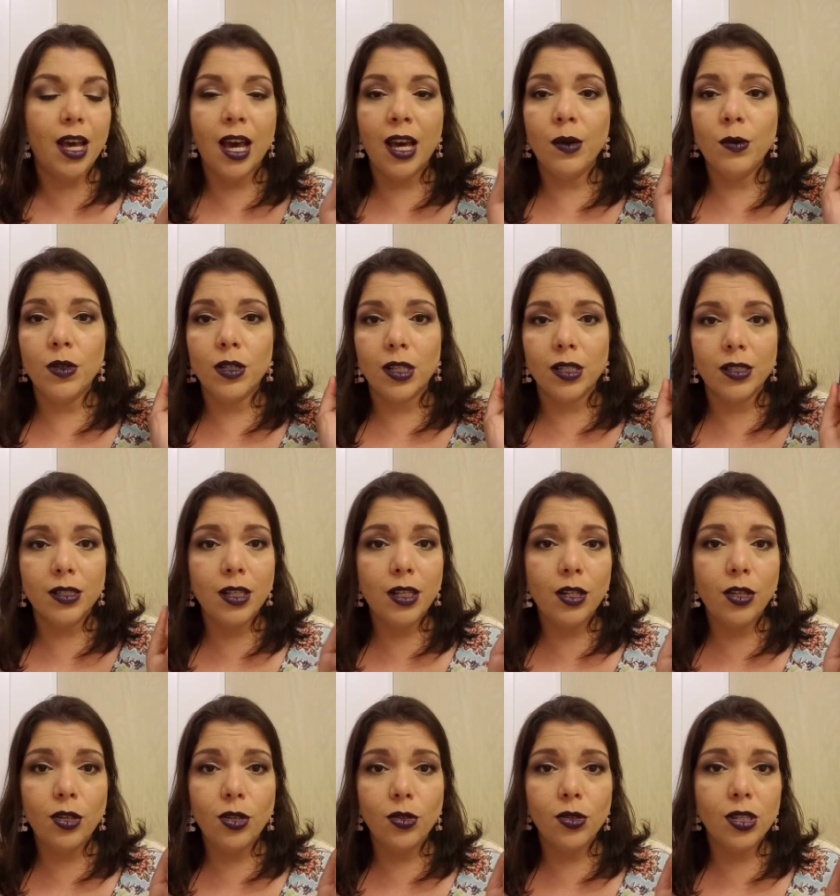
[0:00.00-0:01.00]
I will
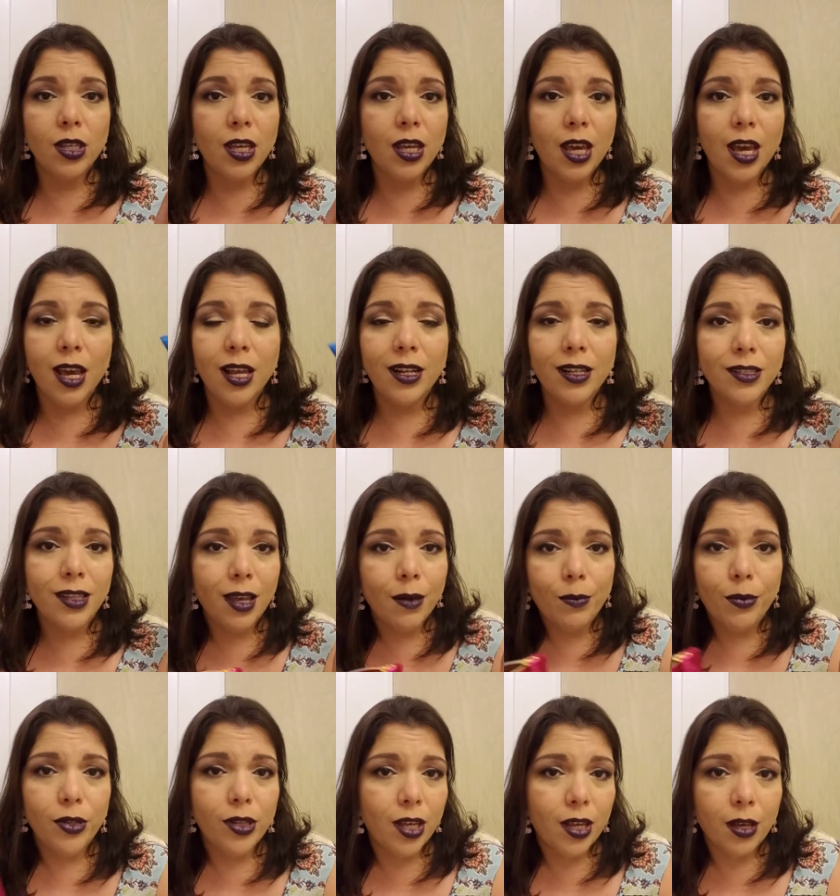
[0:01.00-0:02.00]
continue using any
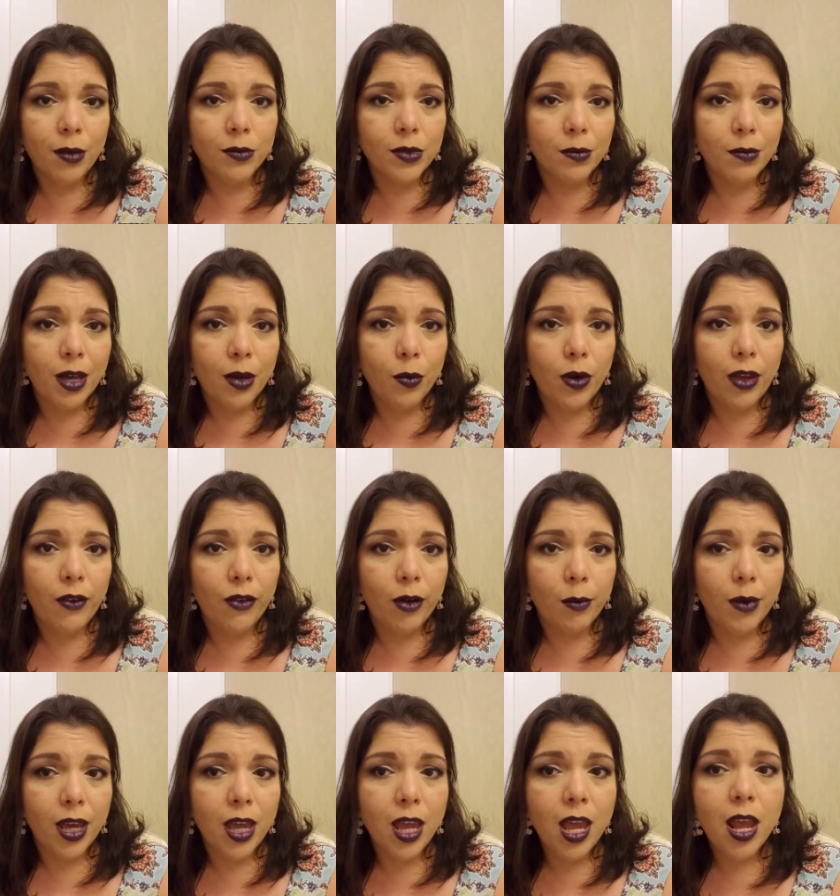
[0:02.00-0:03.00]
sample that comes my way for
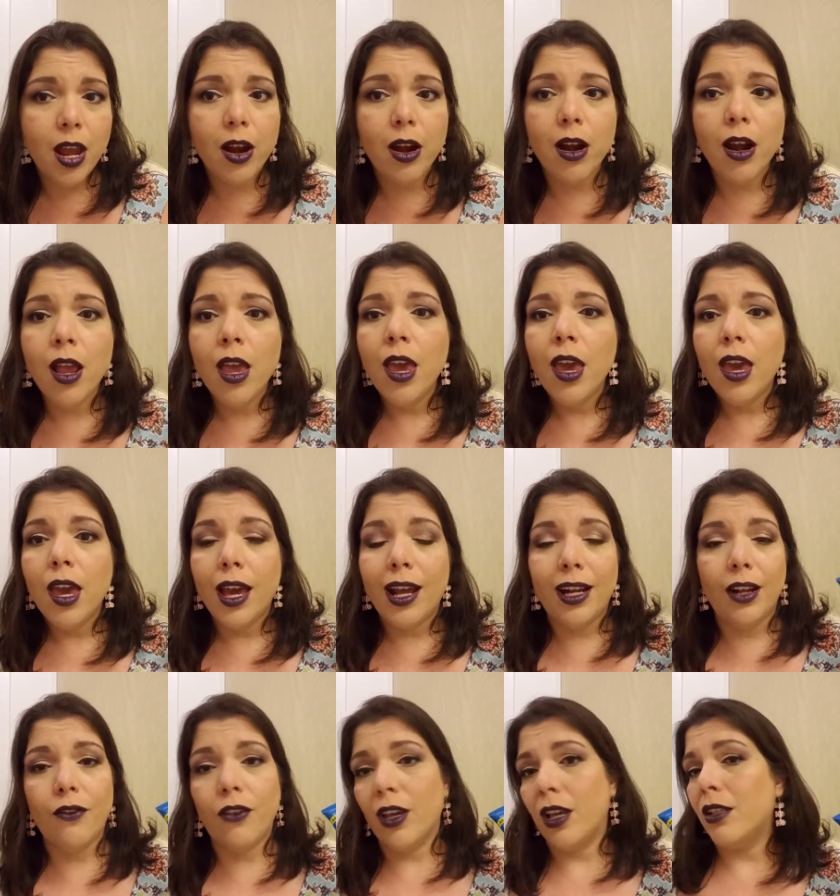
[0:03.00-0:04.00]
my hair and
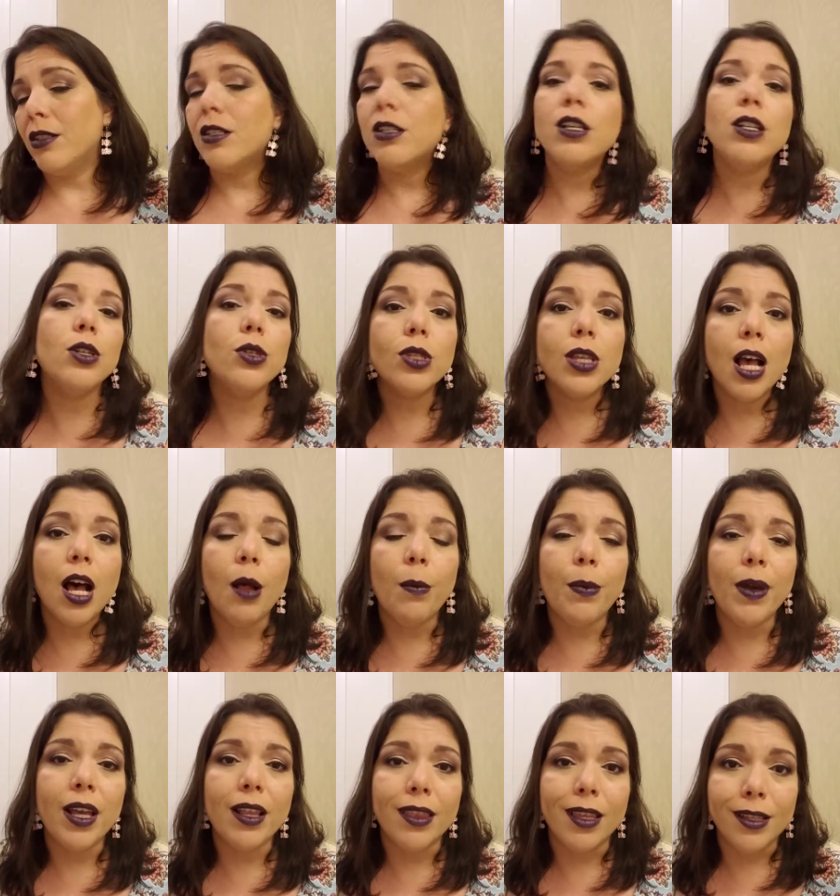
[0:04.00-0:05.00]
if it continues
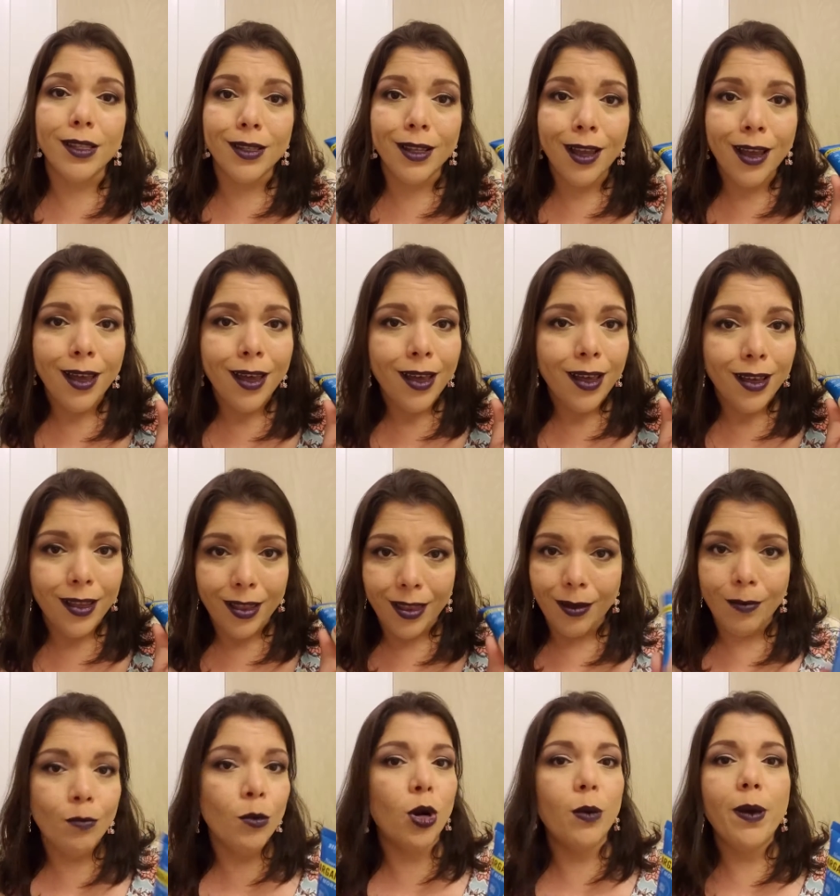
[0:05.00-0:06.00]
helping then
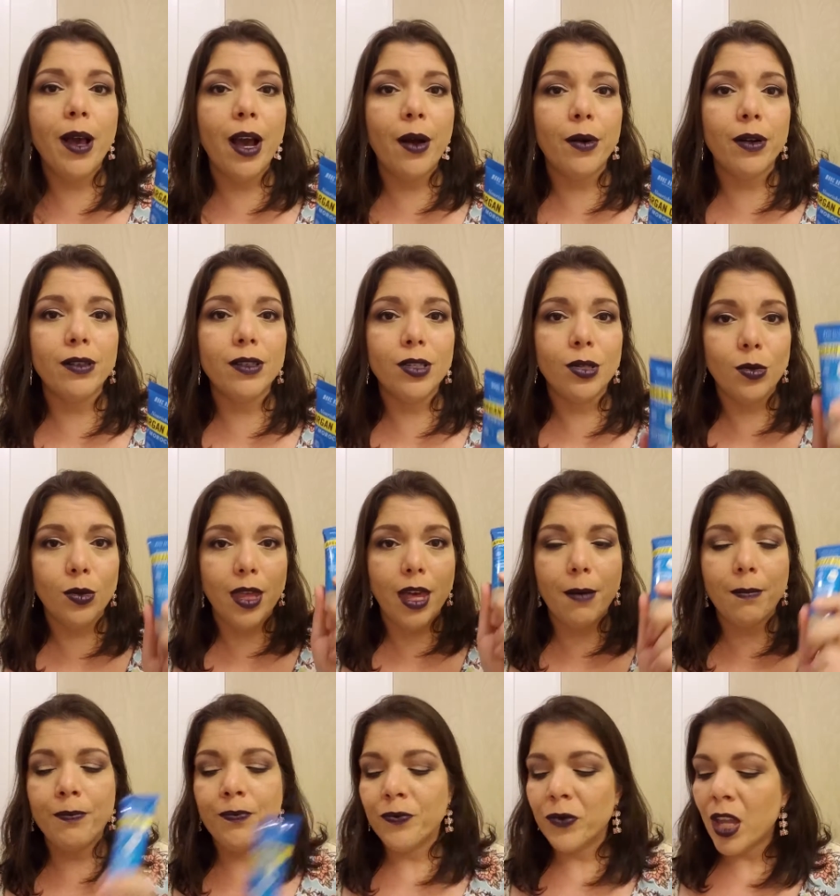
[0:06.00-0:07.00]
more power to
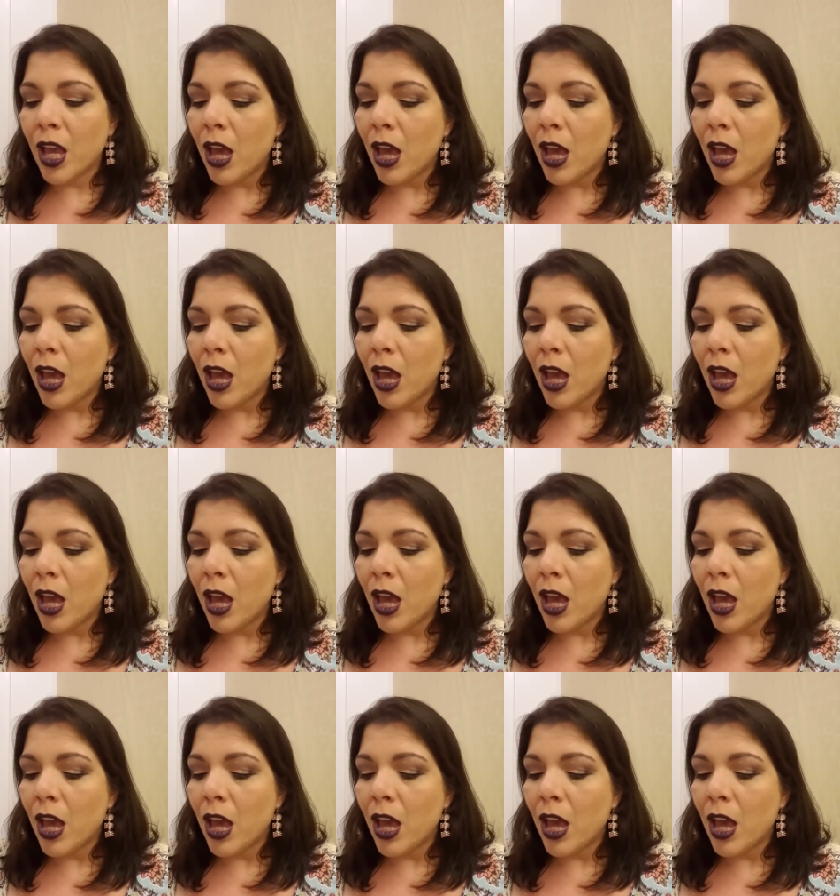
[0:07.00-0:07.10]
them.